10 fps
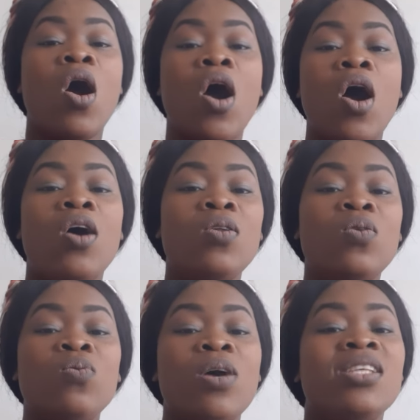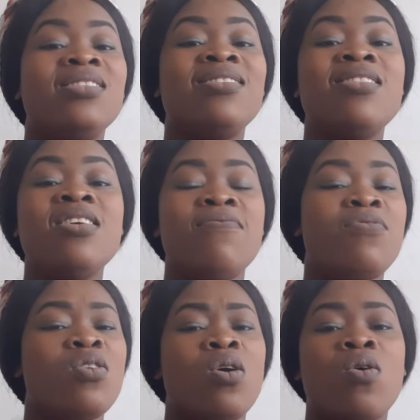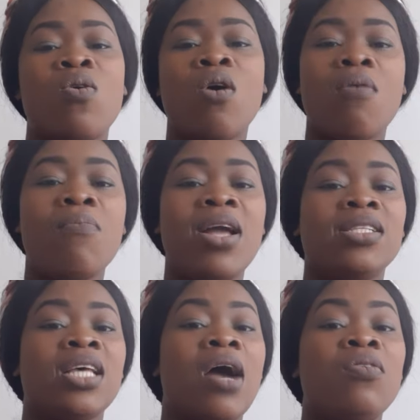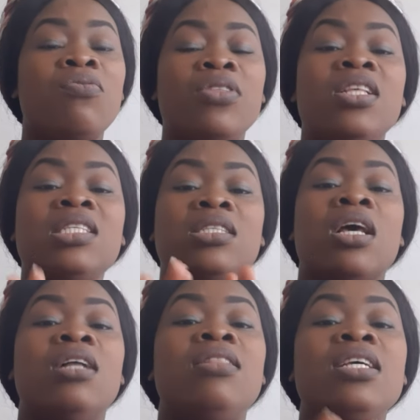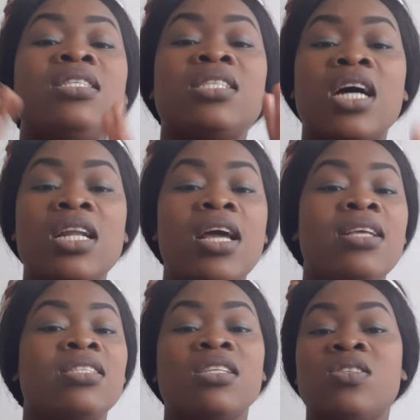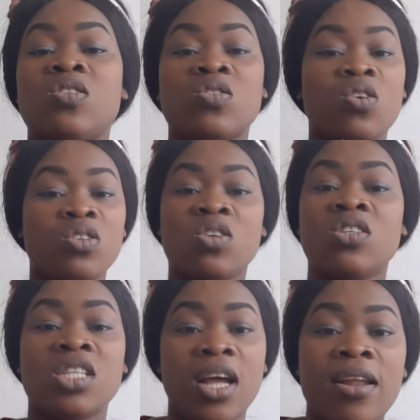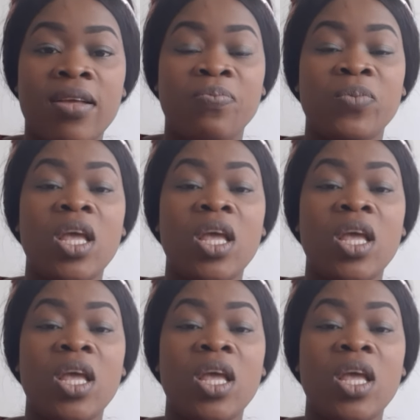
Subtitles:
Always leave your comments. How you feel? This channel is a discussion channel.